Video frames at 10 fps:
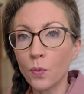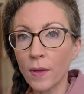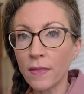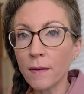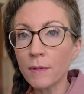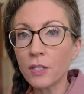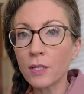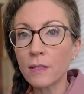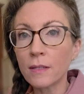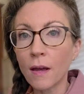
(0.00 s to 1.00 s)
with
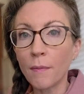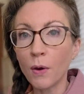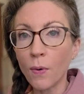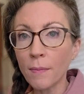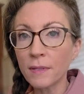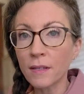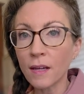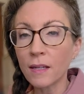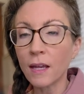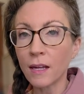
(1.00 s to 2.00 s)
images on my
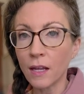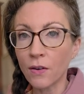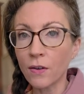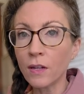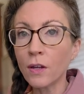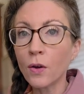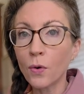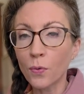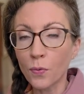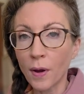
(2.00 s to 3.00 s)
website at
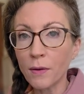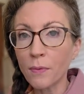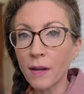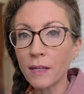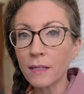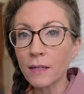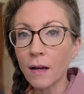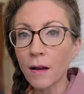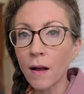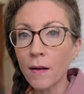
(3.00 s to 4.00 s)

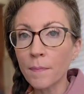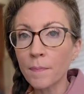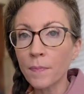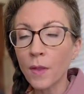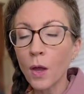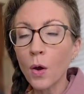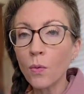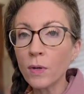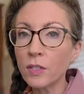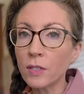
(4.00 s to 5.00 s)
erinwrightwriting.com,
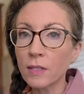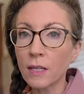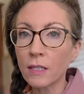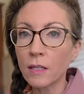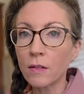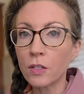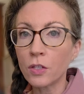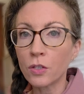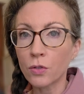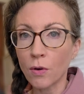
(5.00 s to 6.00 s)
which is linked in the
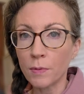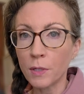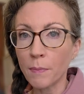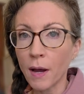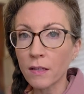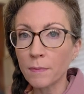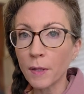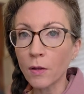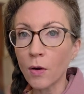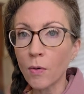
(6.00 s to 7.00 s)
description box
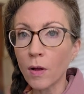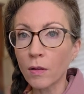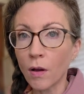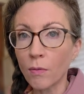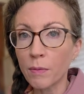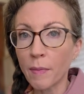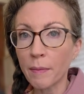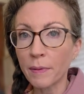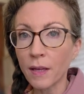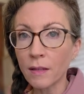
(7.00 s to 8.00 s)
below, along with
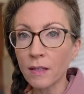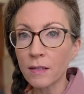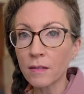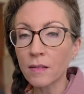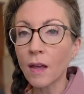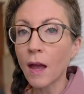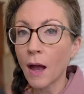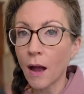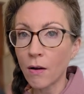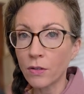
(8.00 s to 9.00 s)
my playlists,
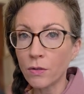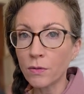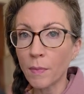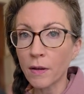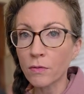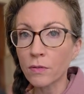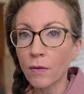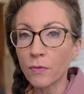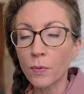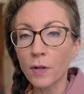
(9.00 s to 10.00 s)
How to Use
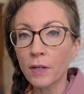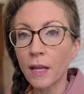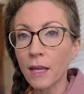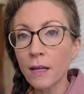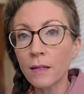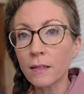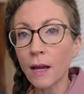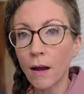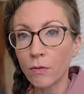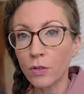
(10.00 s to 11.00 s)
Microsoft Word and
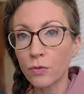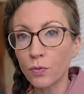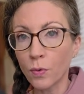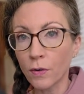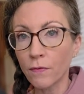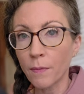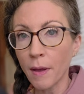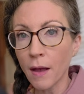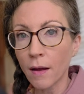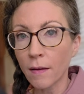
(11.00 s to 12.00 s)
How to Use Word for
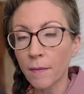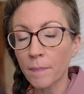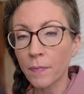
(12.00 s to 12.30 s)
Mac.